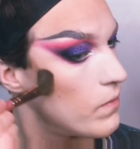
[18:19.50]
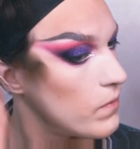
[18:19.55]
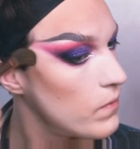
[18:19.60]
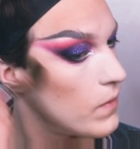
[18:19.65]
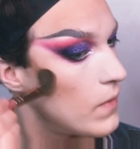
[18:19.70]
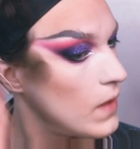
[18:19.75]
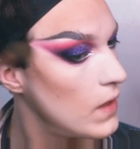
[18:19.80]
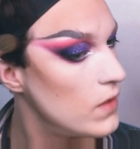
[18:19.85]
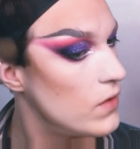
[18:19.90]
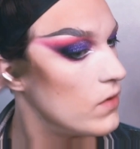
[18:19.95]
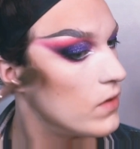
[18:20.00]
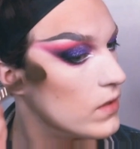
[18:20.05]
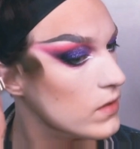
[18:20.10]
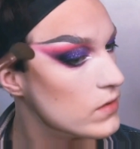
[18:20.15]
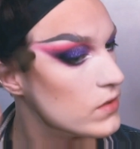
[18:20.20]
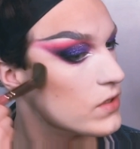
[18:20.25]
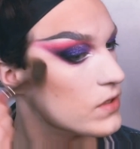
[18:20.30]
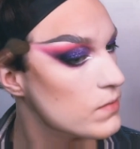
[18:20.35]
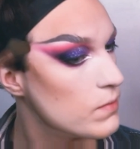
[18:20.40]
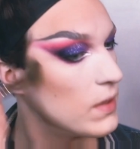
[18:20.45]
And you can
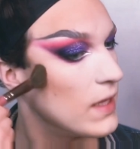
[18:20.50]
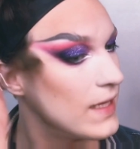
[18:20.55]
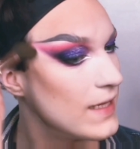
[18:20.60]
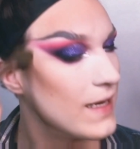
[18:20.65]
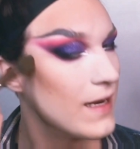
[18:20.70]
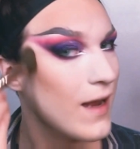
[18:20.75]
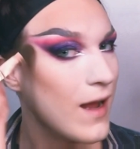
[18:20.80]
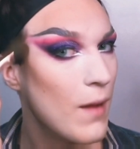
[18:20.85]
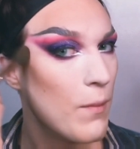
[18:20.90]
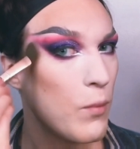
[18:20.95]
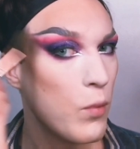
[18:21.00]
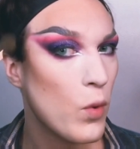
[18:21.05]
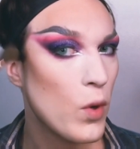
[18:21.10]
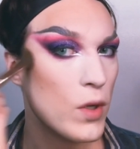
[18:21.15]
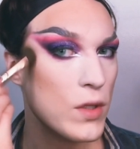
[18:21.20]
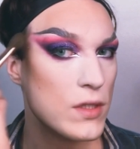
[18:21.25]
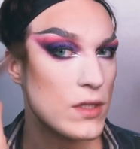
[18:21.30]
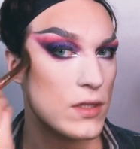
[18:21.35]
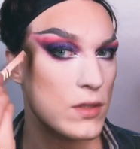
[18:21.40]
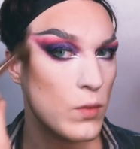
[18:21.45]
just blend it
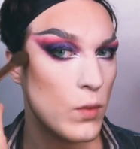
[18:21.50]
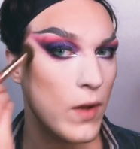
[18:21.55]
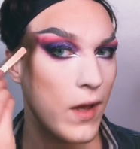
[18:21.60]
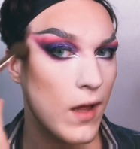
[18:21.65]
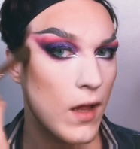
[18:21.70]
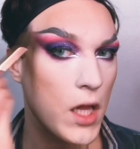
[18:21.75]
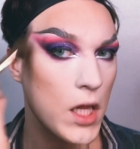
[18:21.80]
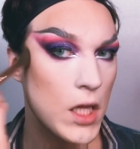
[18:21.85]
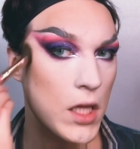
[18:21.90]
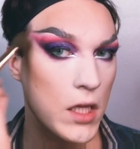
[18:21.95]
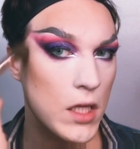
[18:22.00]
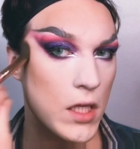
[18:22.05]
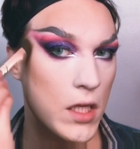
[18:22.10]
upwards as well.